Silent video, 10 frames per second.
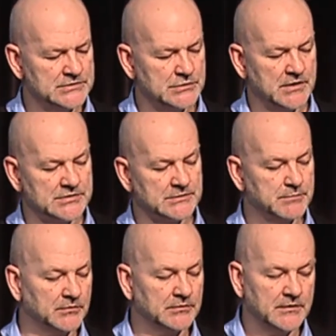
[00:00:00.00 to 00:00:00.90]
So in a
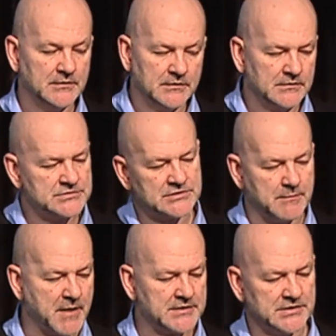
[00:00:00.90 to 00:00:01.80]
simple
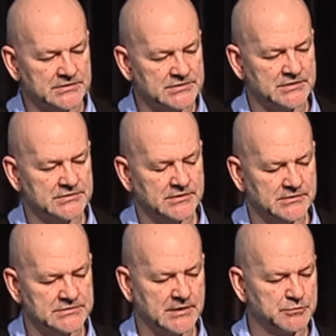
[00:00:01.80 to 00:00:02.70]
schematic sense,
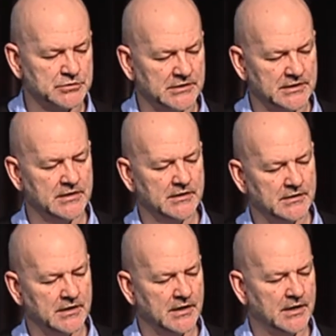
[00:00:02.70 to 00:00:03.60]
conceptually,
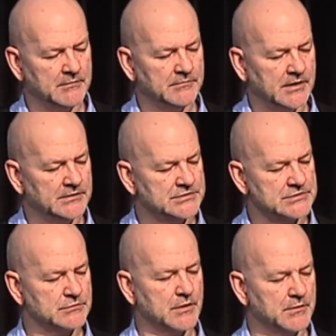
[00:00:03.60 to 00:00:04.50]
and
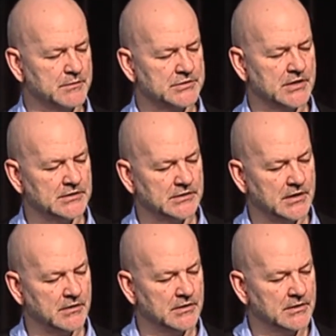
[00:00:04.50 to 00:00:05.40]
this is where we were trying to
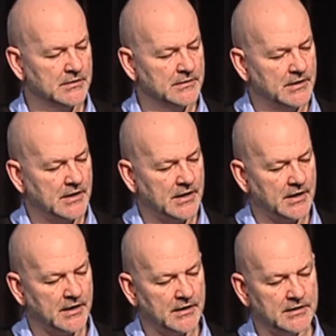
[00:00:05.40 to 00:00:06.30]
go,
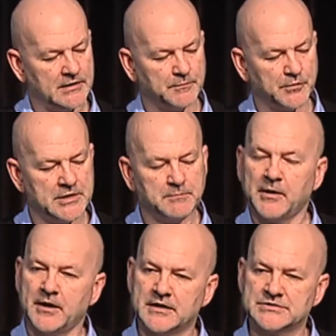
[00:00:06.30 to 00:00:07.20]
in a
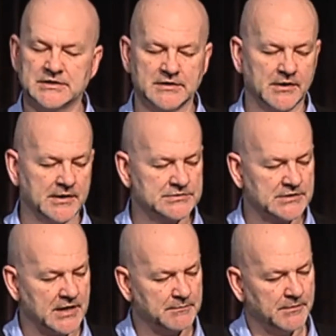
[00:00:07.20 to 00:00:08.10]
pre-Pliocene
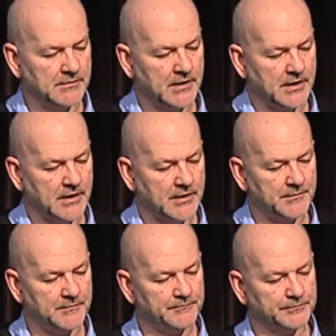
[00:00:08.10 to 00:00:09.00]
landscape,
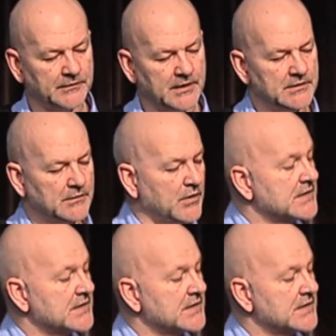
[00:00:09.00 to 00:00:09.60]
in the